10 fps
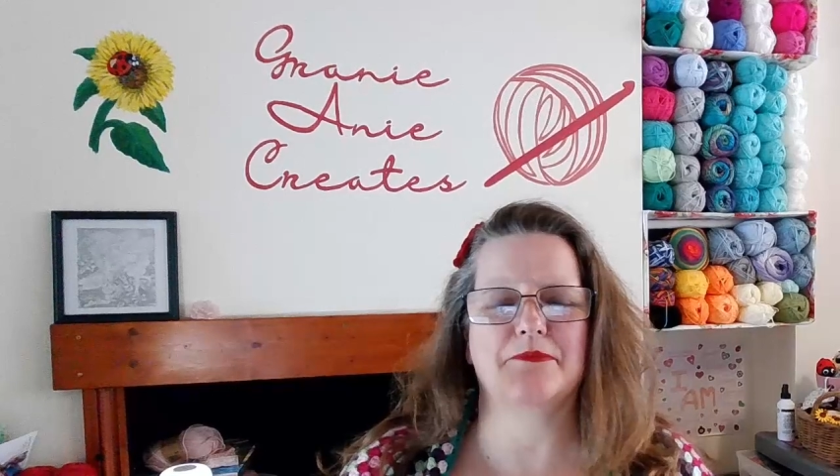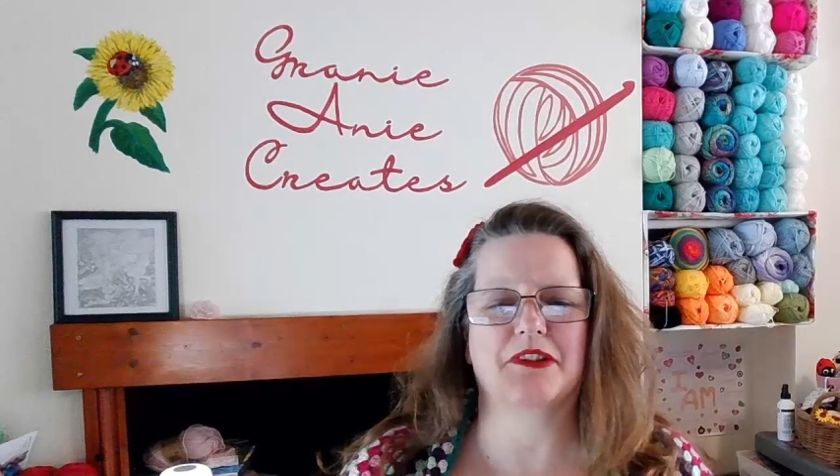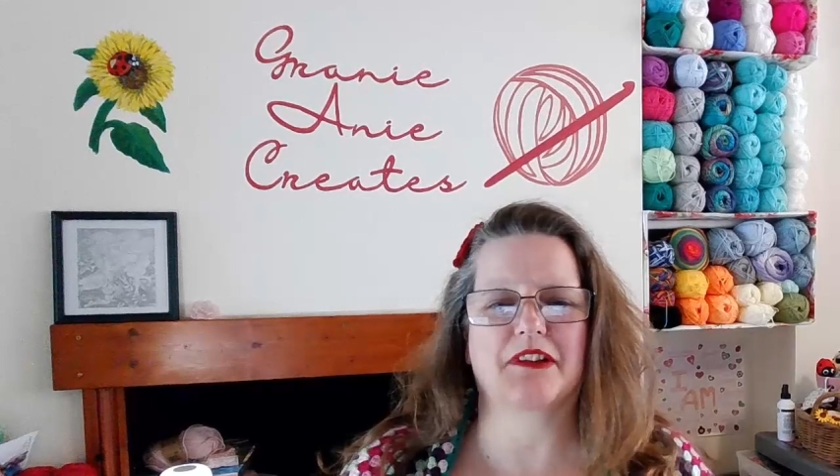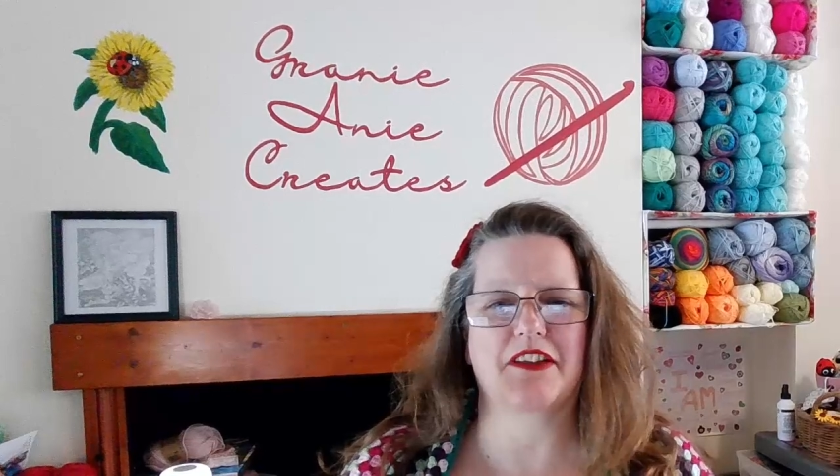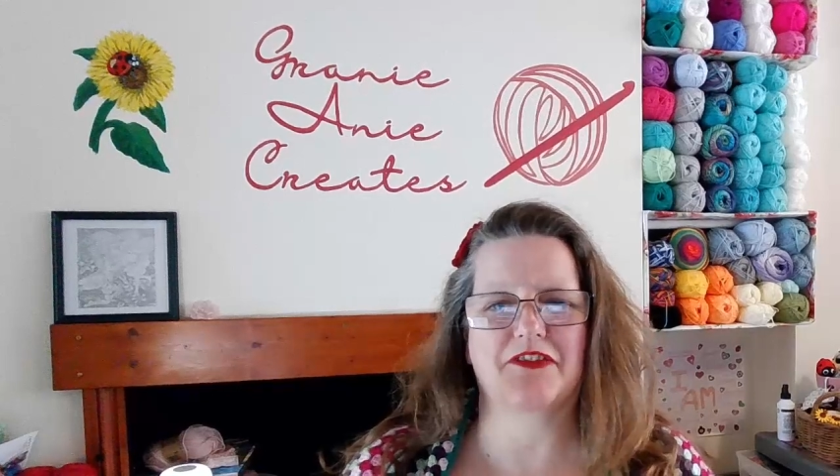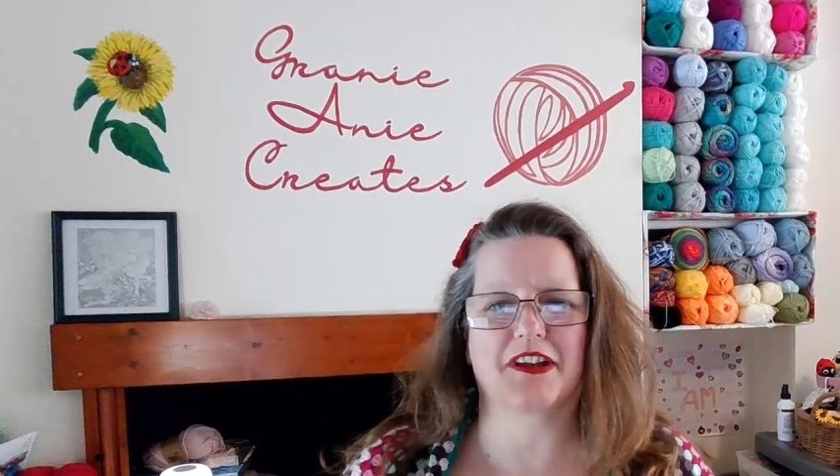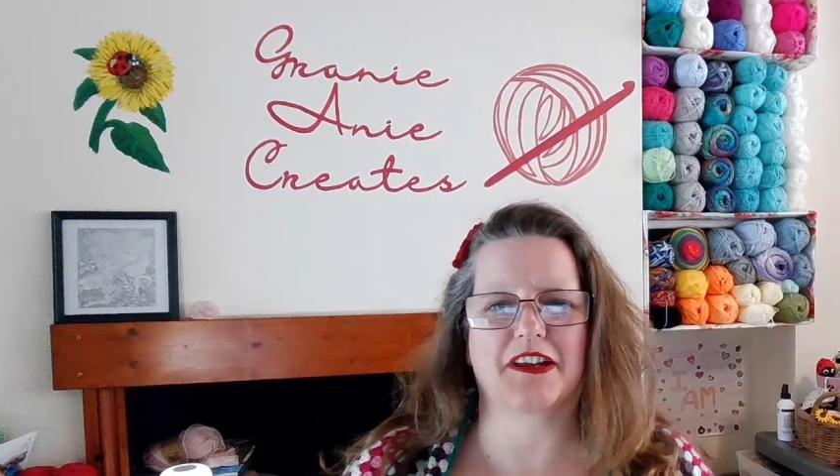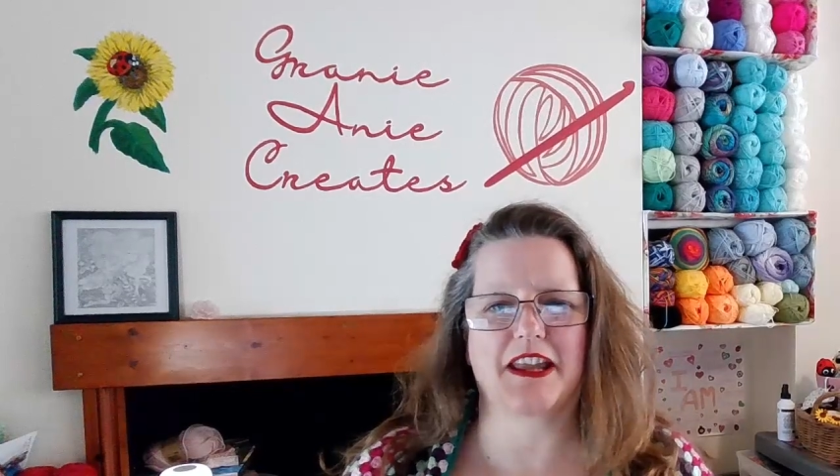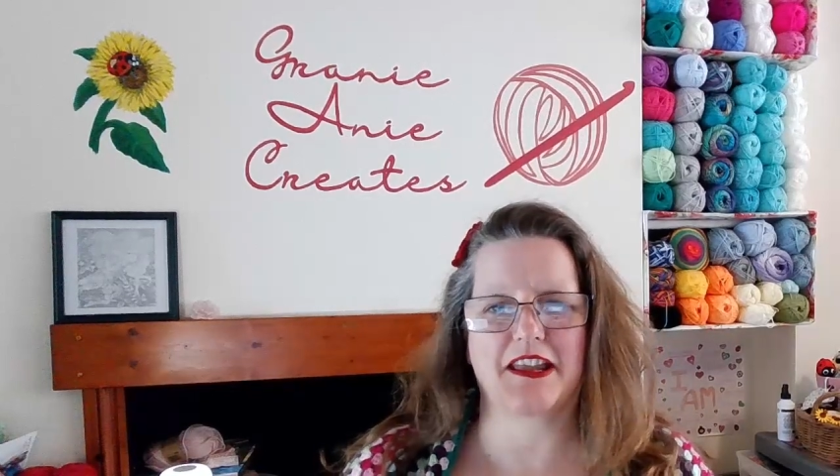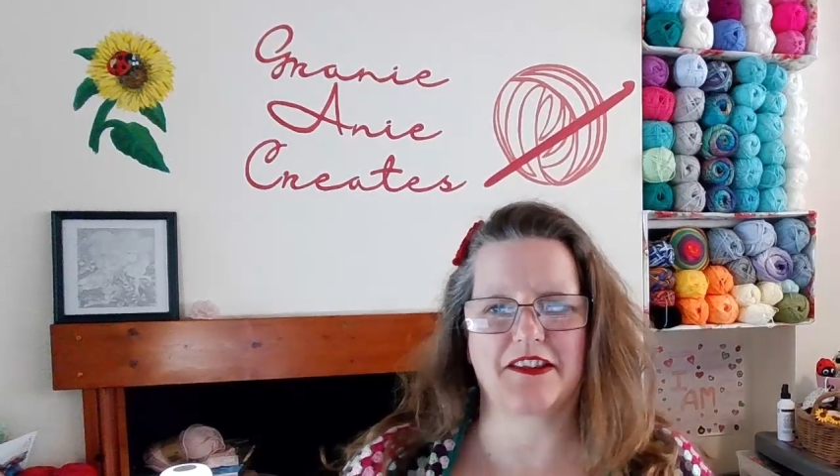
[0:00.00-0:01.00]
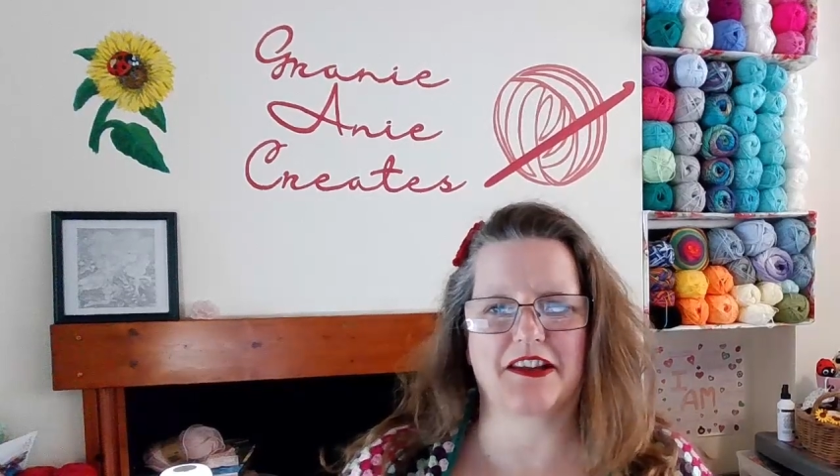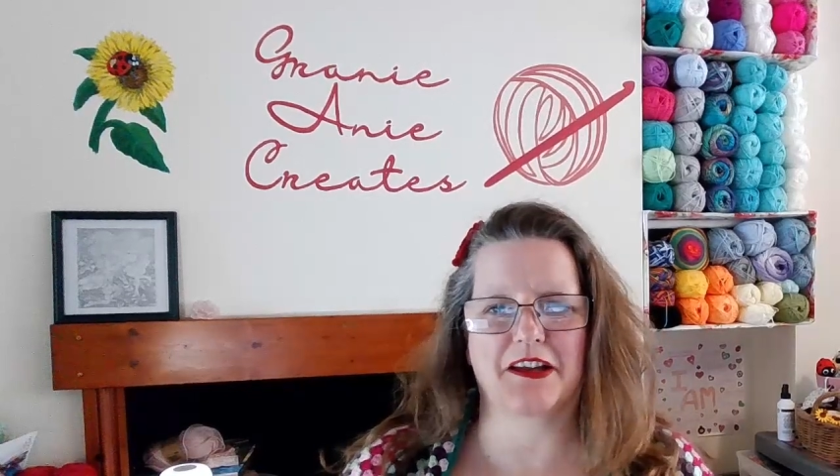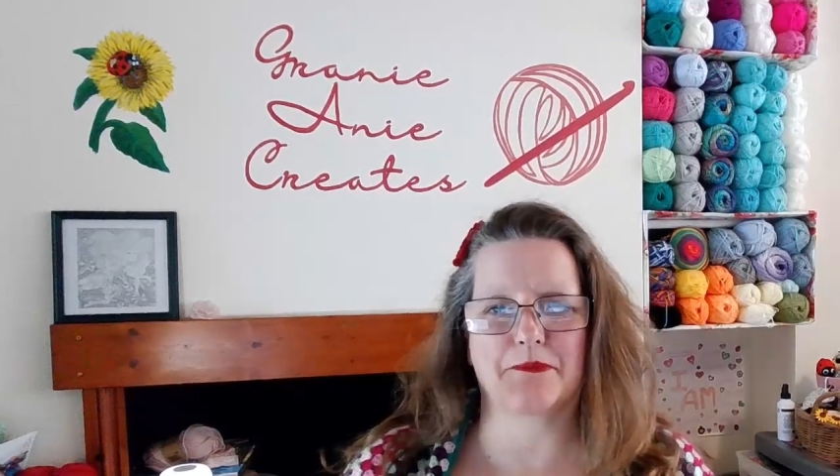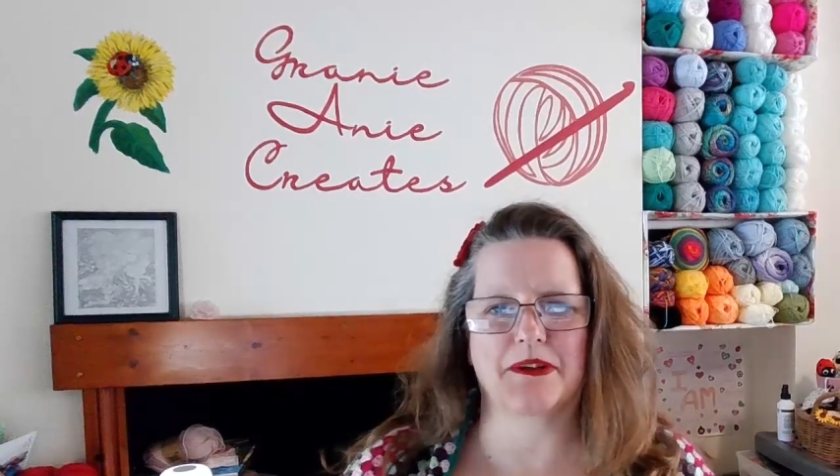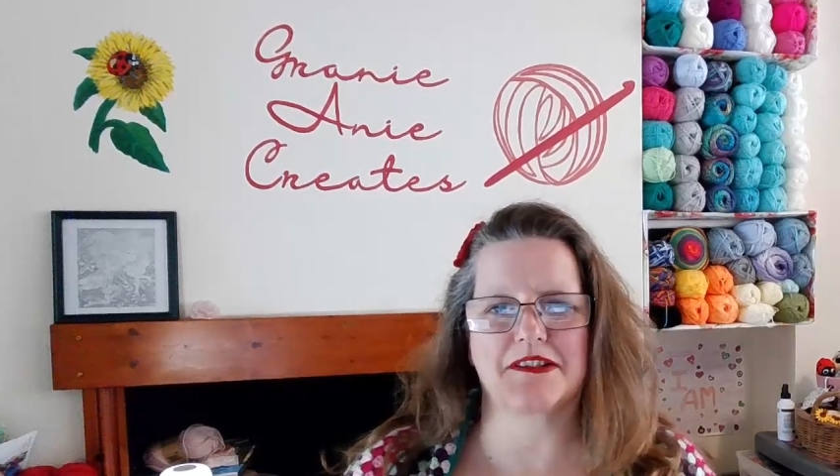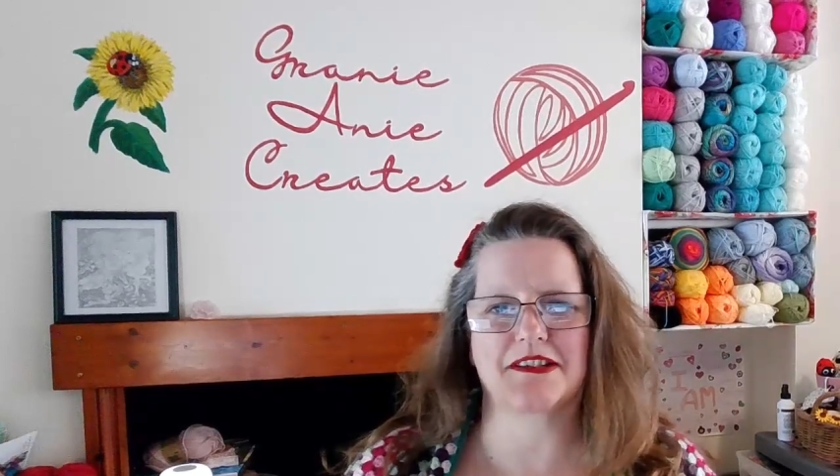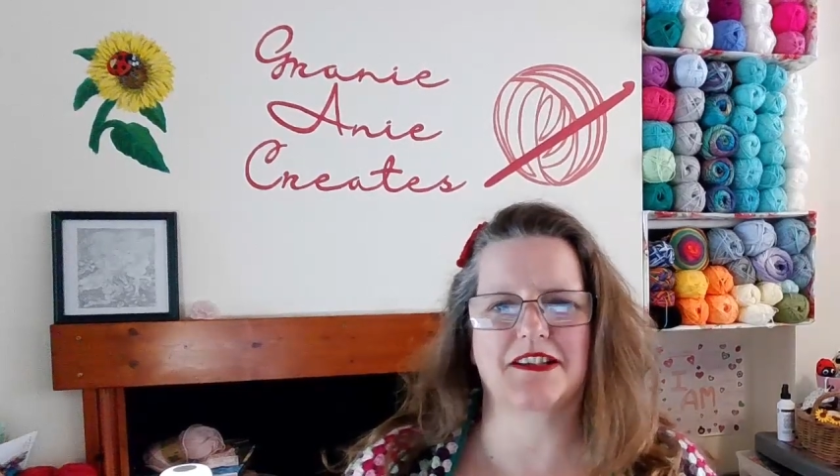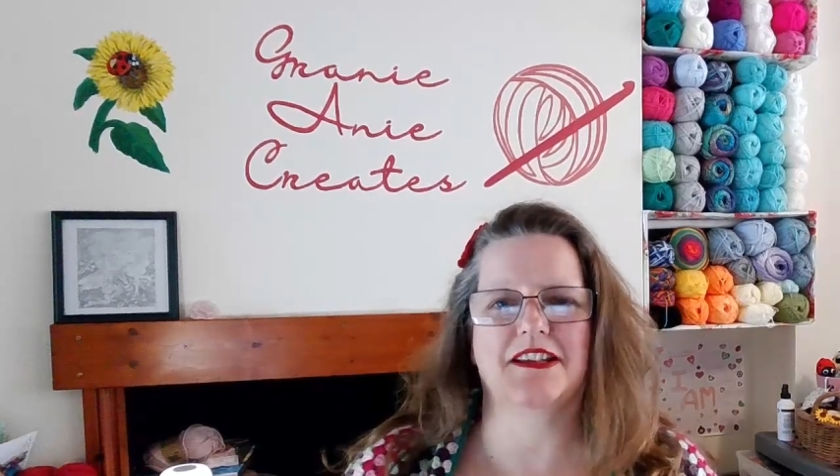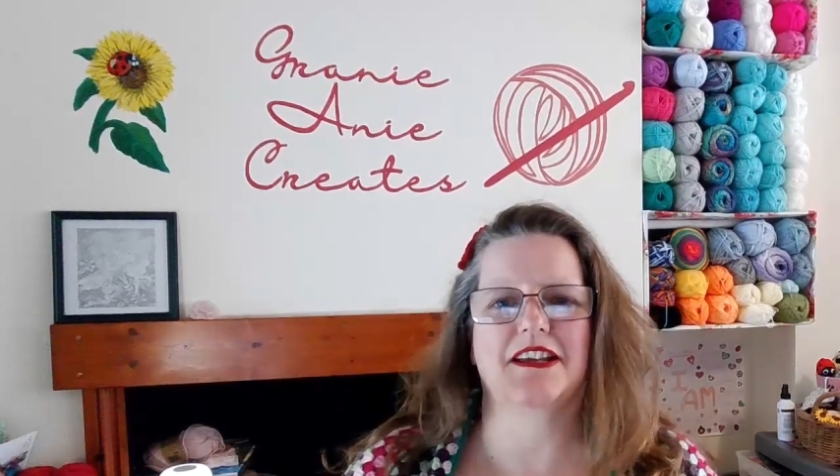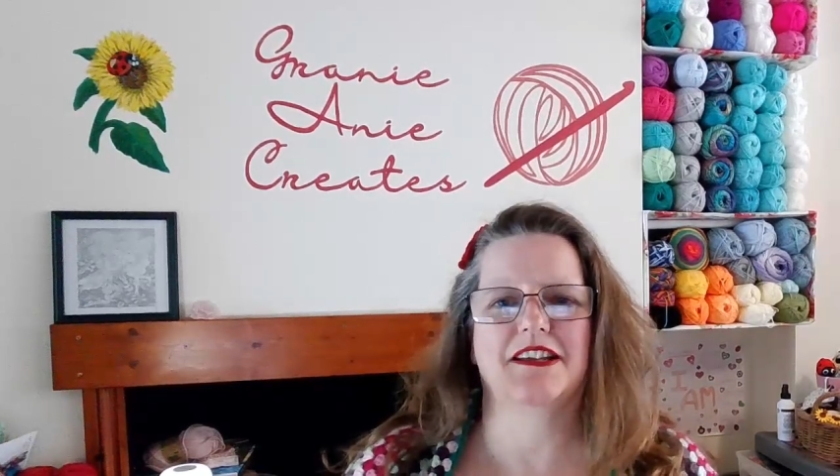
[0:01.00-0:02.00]
it'd be great if you could hit the like
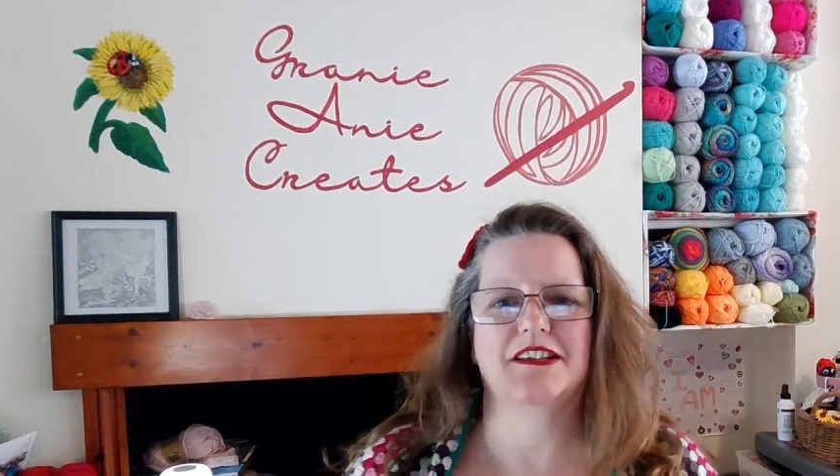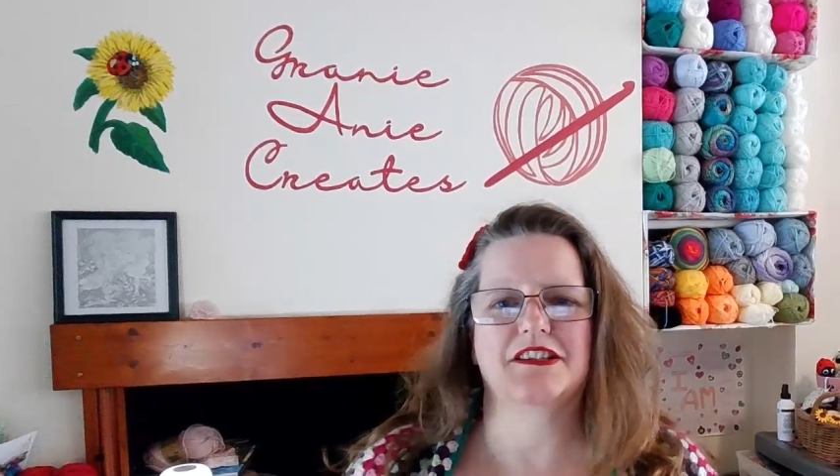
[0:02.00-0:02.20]
button,